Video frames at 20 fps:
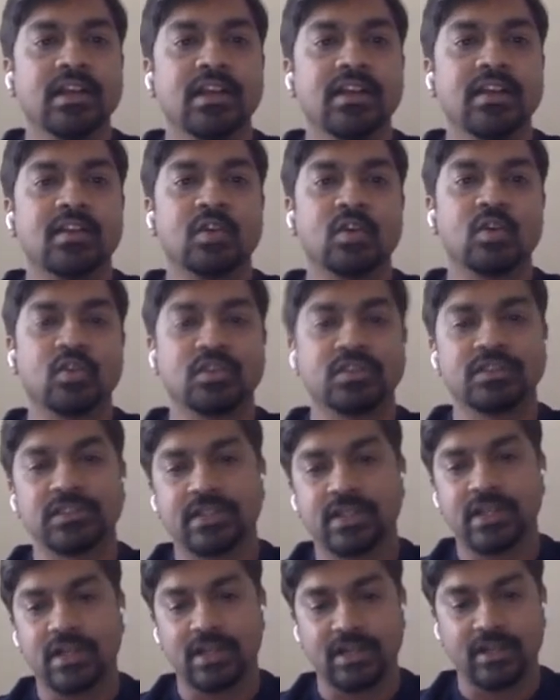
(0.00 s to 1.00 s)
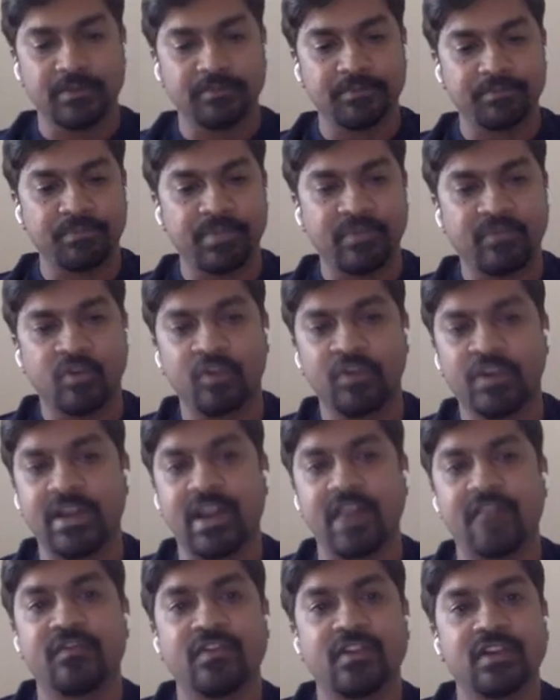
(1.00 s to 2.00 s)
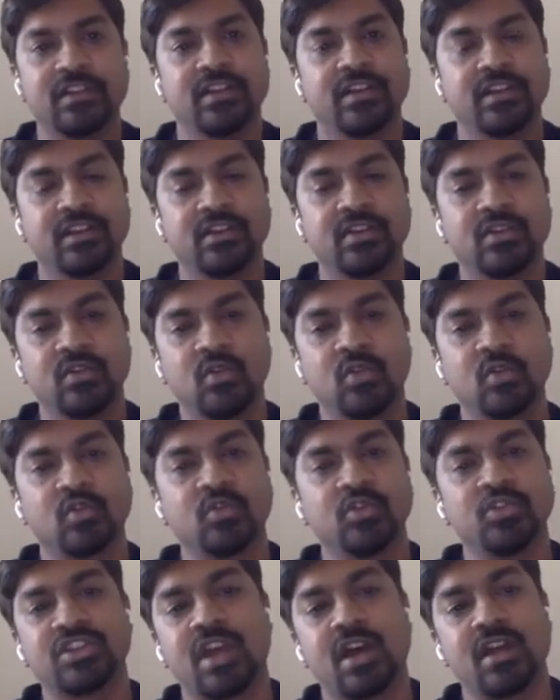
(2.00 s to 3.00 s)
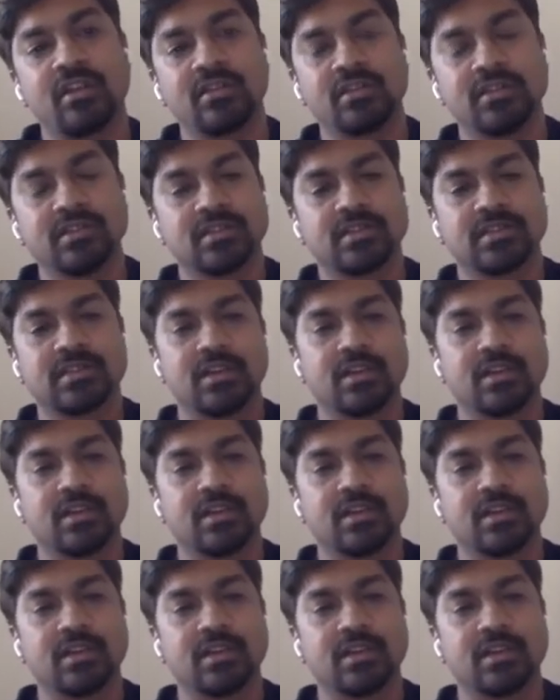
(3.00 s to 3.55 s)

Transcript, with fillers: So uh, before we dive further, you know, ozone jargons.